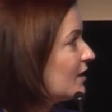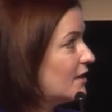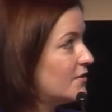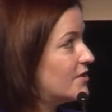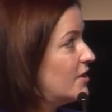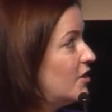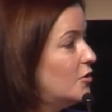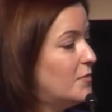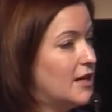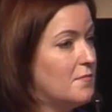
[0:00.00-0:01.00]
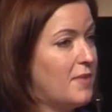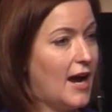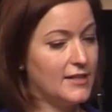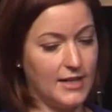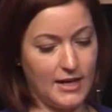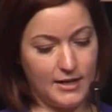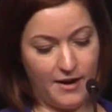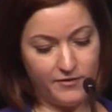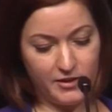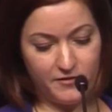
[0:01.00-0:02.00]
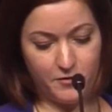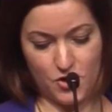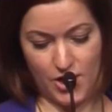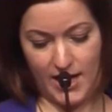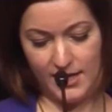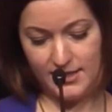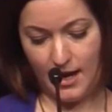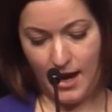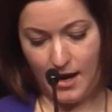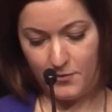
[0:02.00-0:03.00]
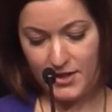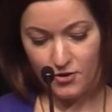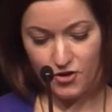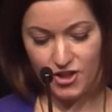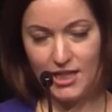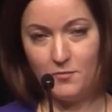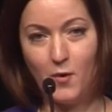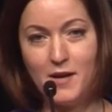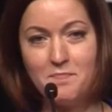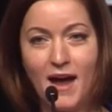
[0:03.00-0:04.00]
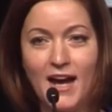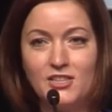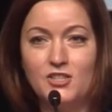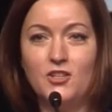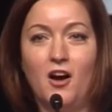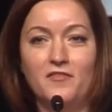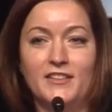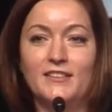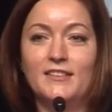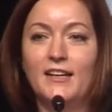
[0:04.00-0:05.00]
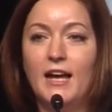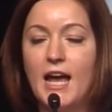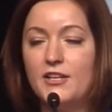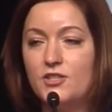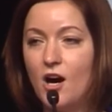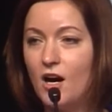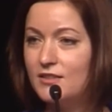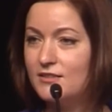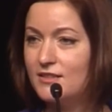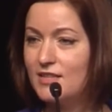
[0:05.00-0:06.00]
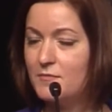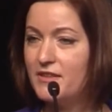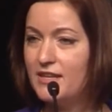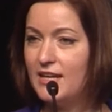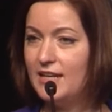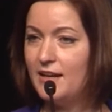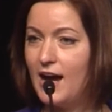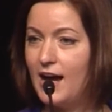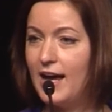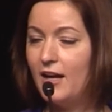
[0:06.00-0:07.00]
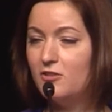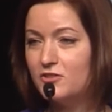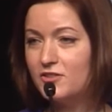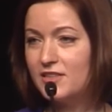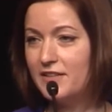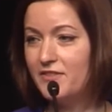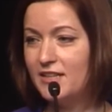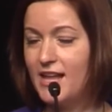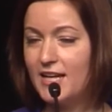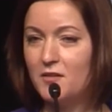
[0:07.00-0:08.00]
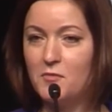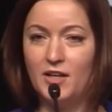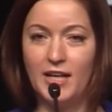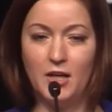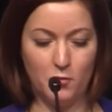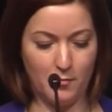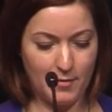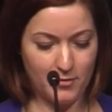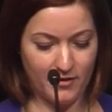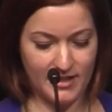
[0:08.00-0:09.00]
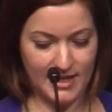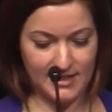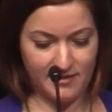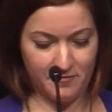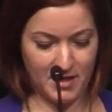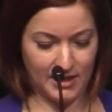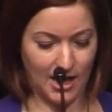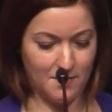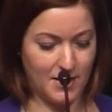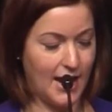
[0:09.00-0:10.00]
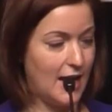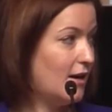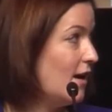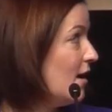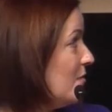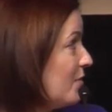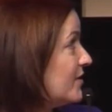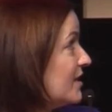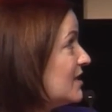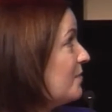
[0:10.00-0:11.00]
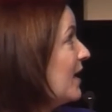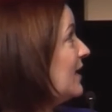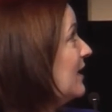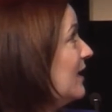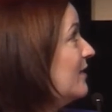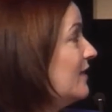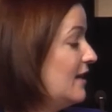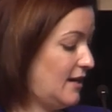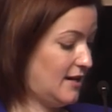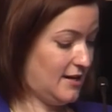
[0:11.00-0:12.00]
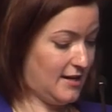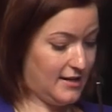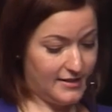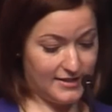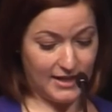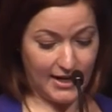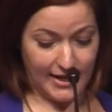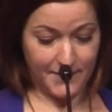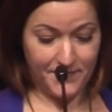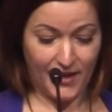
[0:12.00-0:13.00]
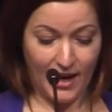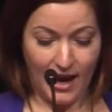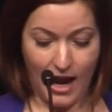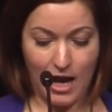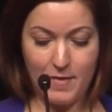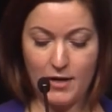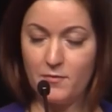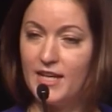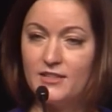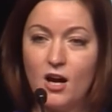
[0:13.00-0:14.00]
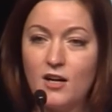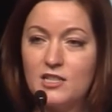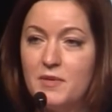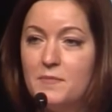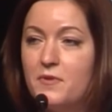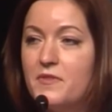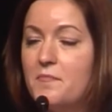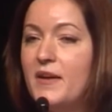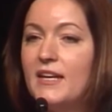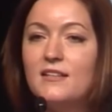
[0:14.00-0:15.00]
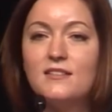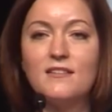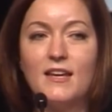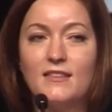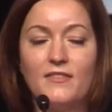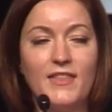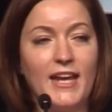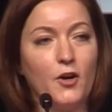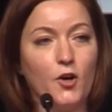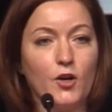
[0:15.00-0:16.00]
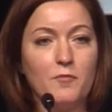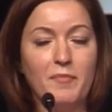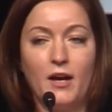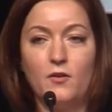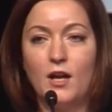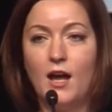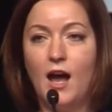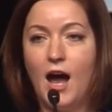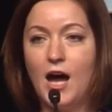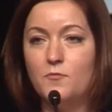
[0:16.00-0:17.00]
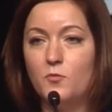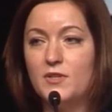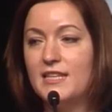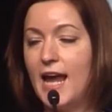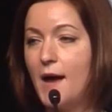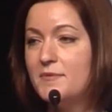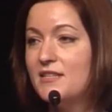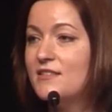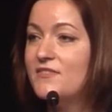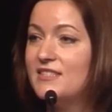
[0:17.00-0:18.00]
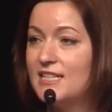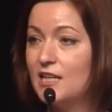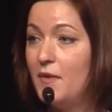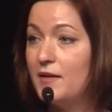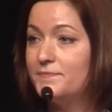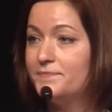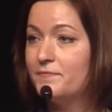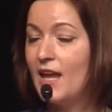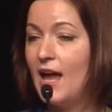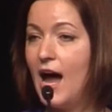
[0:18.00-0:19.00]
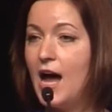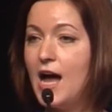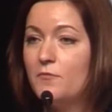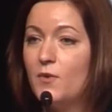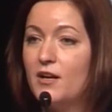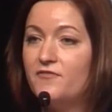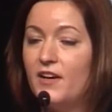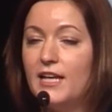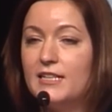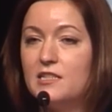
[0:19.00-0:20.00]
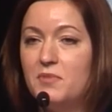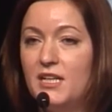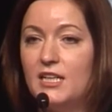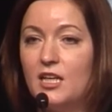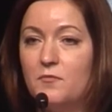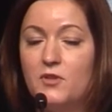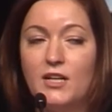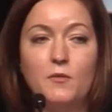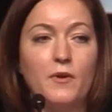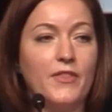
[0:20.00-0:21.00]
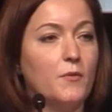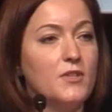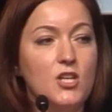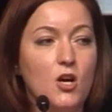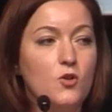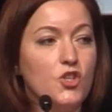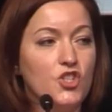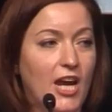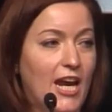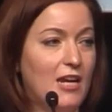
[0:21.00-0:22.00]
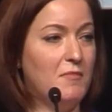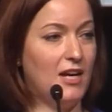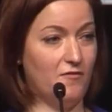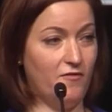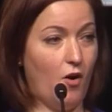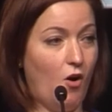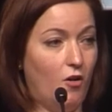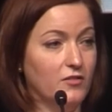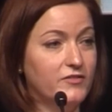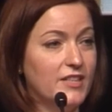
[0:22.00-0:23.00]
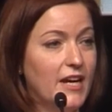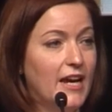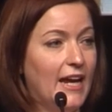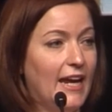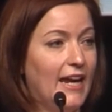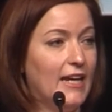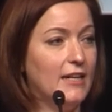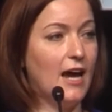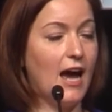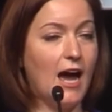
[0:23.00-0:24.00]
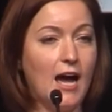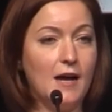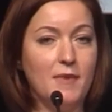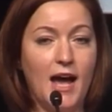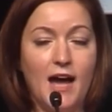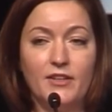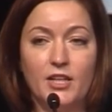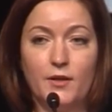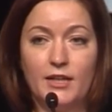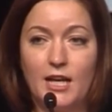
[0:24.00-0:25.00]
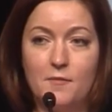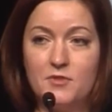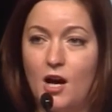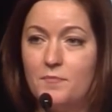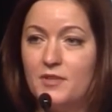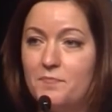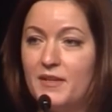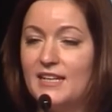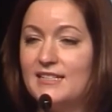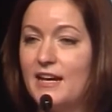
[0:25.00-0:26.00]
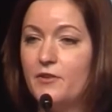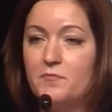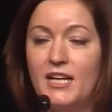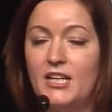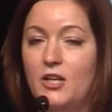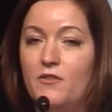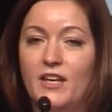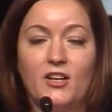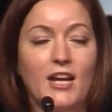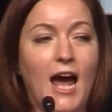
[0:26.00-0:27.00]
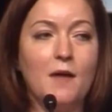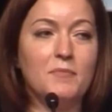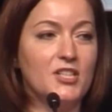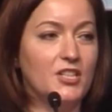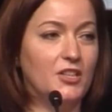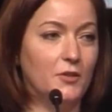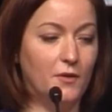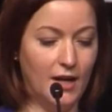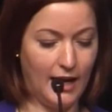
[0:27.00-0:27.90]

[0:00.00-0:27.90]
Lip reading: there's the human impact, and Evelyn Forget's research team went back to Dauphin and talked to some of the elders living in that community who remembered the days of Mincome and had participated in the study. And when they talked to people, the biggest thing that they heard about was the absence of stigma. and what it felt like to be in a community where there was no shame involved in having your income topped up, because everybody knew that it could happen to you